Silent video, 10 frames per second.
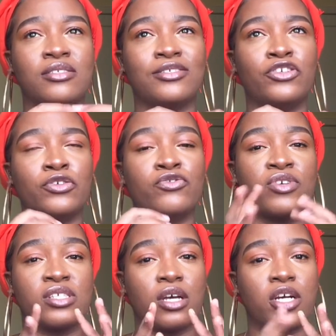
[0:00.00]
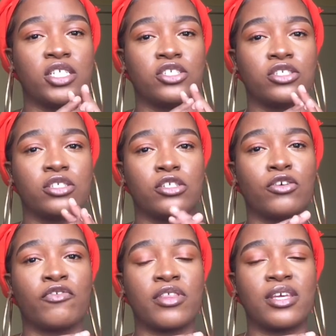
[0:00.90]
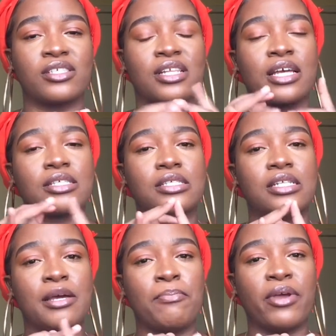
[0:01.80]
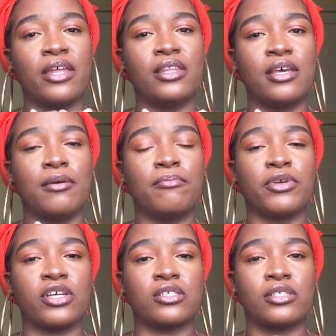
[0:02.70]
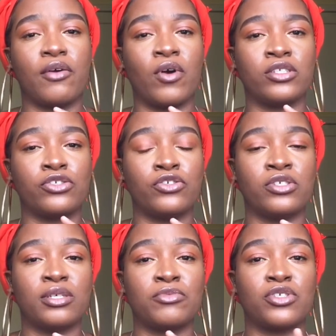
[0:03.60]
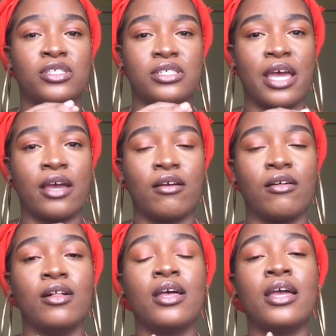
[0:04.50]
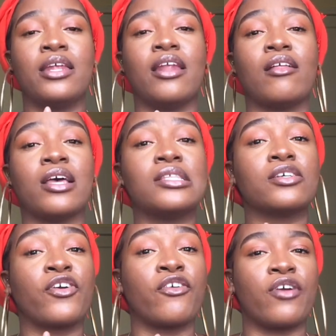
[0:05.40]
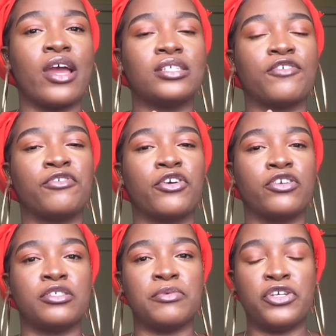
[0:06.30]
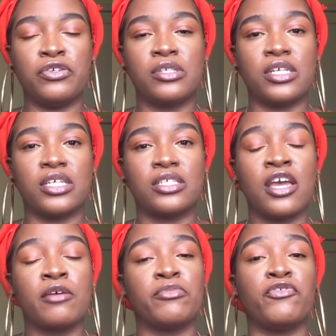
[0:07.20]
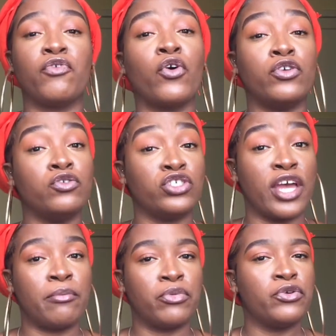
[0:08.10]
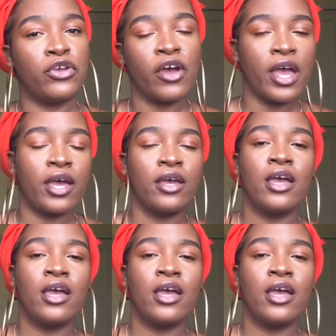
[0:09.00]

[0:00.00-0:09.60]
use rinse out conditioners look for things like slip in them because they want to use them to detangle. Now that's great if you're going to be using it before you shampoo your hair,